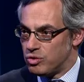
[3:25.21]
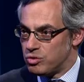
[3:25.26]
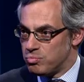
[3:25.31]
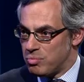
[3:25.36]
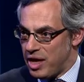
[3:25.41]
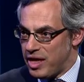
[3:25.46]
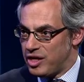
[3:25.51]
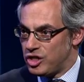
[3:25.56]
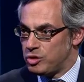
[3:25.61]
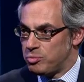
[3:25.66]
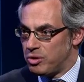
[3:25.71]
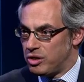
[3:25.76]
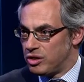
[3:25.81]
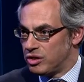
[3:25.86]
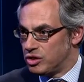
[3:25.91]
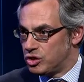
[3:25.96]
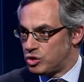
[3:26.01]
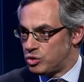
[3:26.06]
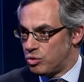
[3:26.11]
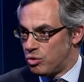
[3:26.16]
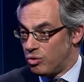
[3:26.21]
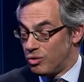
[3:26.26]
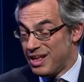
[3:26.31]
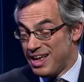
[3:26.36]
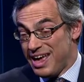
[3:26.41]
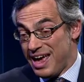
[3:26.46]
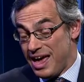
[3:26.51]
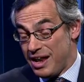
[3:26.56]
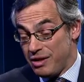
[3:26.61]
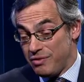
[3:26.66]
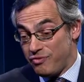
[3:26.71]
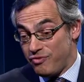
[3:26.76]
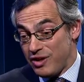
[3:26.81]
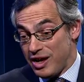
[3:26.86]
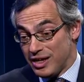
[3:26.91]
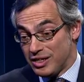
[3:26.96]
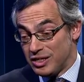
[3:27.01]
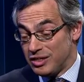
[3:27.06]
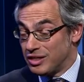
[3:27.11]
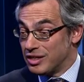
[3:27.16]
was management and control. And in
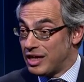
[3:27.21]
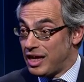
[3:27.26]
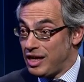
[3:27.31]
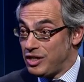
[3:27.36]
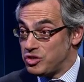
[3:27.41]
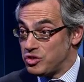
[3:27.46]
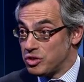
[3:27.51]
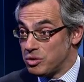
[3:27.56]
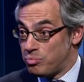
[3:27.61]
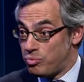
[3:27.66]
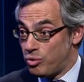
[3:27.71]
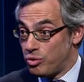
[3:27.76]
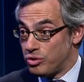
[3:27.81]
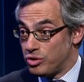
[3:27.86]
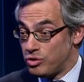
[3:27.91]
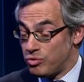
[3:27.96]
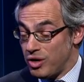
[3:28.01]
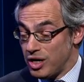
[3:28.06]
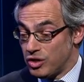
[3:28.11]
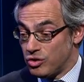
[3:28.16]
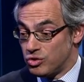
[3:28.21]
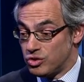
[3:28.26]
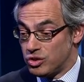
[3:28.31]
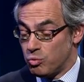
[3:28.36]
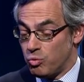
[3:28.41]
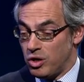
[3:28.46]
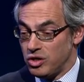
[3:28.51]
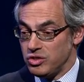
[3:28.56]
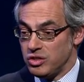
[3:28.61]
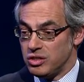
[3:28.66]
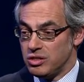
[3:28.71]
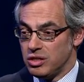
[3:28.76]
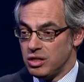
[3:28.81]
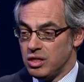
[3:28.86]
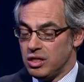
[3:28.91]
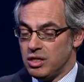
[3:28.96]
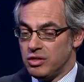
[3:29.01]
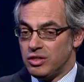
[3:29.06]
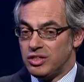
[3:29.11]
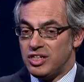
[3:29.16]
fact, in the case of the Board of Directors, it wasn't,
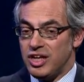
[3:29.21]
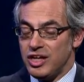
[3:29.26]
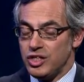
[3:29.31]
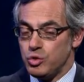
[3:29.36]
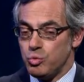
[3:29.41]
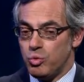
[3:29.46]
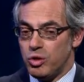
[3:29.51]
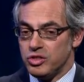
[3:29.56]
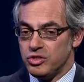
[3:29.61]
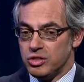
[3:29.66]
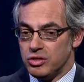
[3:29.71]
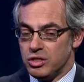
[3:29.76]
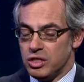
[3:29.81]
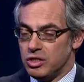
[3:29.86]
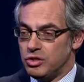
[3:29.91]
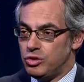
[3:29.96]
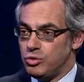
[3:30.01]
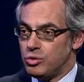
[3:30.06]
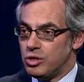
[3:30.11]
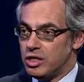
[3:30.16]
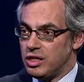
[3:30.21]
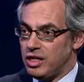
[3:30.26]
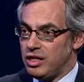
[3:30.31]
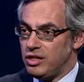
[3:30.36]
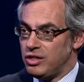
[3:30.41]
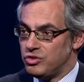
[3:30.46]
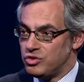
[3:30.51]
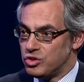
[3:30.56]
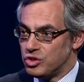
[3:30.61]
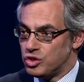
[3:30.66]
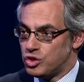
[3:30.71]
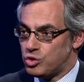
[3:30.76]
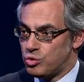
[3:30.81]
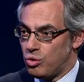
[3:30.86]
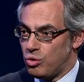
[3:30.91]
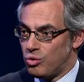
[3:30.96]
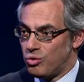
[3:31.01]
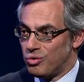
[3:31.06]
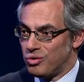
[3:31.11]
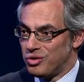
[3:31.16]
the test wasn't, do Canadians
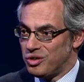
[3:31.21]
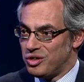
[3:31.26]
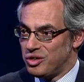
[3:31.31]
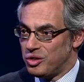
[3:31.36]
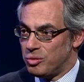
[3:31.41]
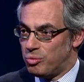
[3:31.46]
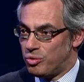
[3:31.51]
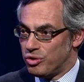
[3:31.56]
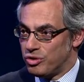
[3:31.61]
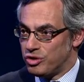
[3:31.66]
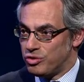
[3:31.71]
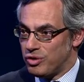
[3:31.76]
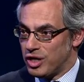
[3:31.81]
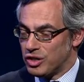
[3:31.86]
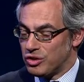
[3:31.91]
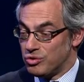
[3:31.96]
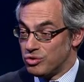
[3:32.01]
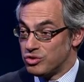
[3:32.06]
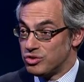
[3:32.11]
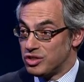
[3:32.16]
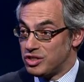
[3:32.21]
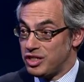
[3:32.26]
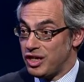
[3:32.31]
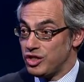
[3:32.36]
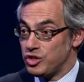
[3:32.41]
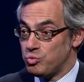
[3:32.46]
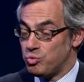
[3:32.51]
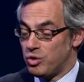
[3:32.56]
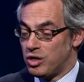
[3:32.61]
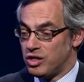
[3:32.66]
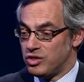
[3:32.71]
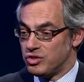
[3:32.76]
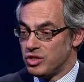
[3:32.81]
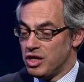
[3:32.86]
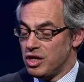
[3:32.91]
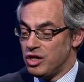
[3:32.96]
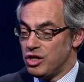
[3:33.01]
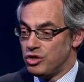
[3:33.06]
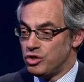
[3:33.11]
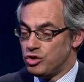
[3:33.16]
control the Board of Directors? The test was,
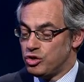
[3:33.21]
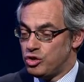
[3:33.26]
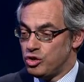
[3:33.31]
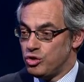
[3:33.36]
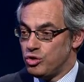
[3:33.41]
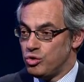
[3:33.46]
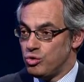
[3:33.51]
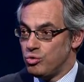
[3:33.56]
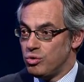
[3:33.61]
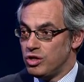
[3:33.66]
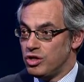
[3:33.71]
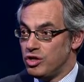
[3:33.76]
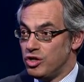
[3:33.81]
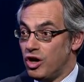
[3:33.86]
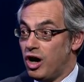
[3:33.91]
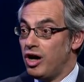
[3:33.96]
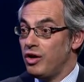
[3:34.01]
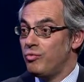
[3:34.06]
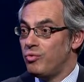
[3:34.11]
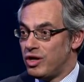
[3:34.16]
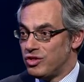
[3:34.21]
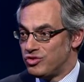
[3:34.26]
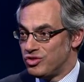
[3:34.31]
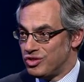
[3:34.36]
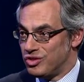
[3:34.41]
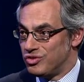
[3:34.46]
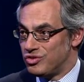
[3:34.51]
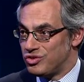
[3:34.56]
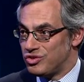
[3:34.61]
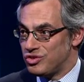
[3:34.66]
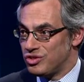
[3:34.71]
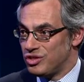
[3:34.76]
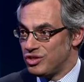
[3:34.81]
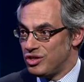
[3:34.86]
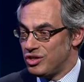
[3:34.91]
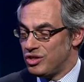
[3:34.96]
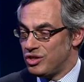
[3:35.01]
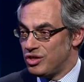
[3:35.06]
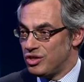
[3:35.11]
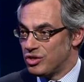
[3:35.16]
do non-residents
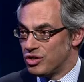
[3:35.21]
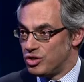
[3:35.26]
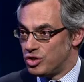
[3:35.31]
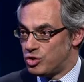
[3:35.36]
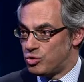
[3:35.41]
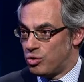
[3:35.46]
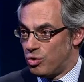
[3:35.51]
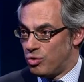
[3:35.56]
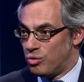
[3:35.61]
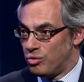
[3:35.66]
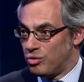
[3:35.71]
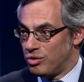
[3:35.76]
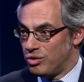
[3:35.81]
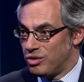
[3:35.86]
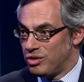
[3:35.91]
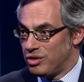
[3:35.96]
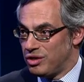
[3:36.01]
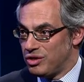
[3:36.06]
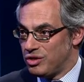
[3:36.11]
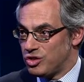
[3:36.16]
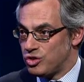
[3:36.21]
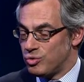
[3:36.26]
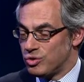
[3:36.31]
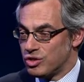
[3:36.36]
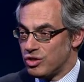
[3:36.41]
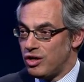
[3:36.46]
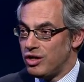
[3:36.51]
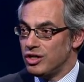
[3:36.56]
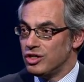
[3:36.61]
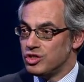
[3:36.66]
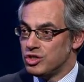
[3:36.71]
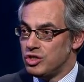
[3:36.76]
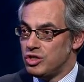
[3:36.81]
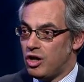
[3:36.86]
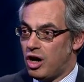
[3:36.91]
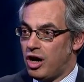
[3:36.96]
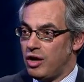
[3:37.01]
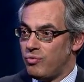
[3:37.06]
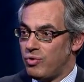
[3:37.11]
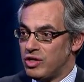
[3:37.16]
control? So as long as
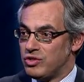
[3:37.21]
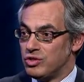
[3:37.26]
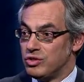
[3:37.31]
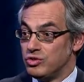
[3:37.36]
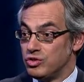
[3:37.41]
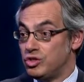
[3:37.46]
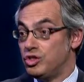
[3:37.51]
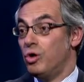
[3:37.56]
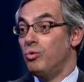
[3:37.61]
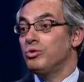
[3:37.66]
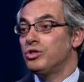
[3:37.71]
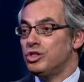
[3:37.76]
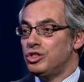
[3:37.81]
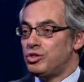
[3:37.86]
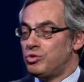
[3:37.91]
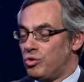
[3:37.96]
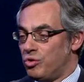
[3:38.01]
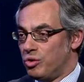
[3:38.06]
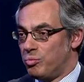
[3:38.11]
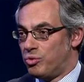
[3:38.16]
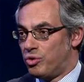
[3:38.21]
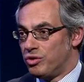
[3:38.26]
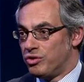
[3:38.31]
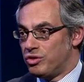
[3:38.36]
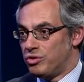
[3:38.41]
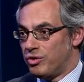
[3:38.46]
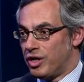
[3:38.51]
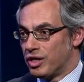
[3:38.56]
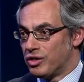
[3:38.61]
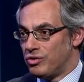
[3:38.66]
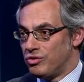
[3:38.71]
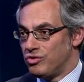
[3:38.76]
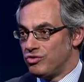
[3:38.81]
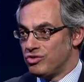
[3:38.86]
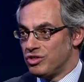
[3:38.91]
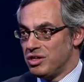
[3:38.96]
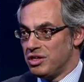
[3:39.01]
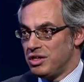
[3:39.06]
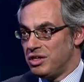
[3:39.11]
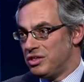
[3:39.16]
non-residents don't control the Board of
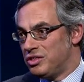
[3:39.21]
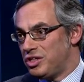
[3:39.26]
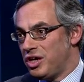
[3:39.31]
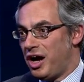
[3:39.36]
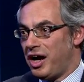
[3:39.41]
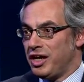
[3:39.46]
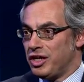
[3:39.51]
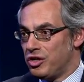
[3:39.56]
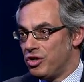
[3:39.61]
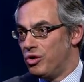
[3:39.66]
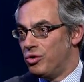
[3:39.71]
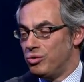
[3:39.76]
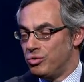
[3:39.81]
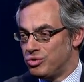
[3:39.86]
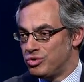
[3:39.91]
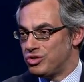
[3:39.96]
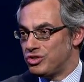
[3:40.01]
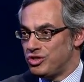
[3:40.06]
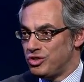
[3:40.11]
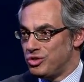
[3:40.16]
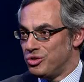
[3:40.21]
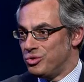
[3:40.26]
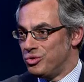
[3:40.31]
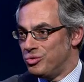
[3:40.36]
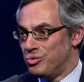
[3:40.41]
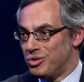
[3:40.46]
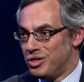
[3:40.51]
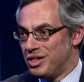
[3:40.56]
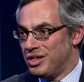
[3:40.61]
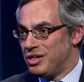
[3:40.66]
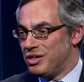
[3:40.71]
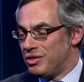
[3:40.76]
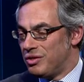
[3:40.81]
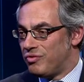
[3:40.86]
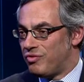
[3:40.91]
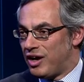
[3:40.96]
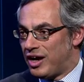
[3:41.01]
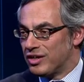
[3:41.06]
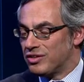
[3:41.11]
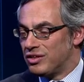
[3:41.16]
Directors, tie goes to the
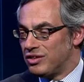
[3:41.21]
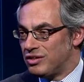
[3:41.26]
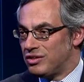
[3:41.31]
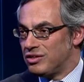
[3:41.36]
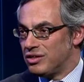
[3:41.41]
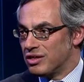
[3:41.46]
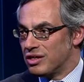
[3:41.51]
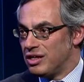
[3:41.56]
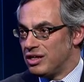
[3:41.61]
fact that uh,